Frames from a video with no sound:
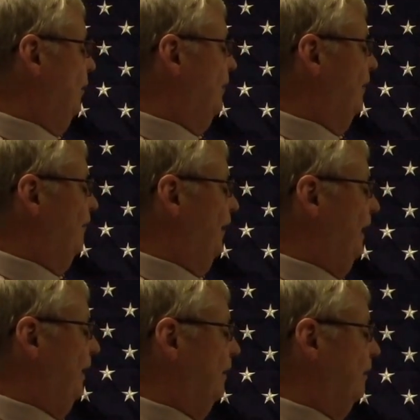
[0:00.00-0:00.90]

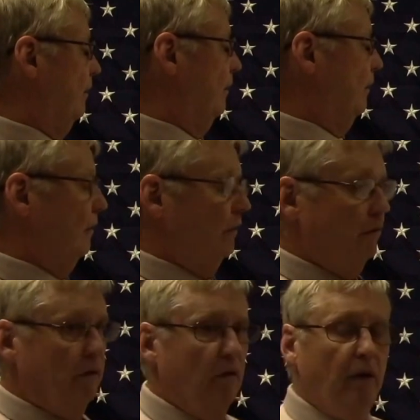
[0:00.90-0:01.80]
defendant.
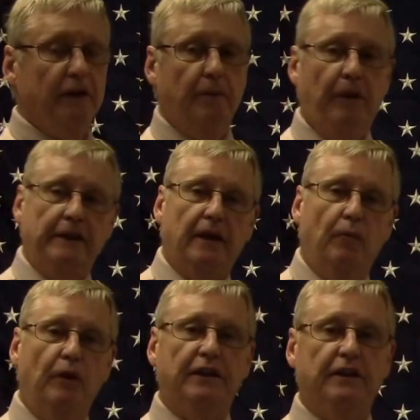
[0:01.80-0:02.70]
Well, it depends on
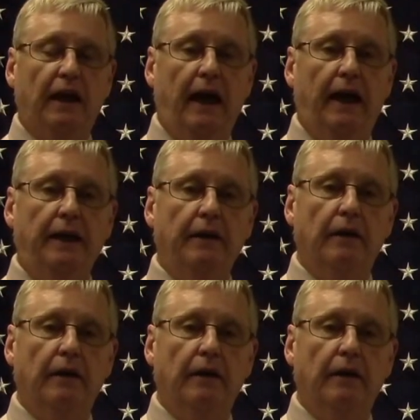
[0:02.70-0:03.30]
which side.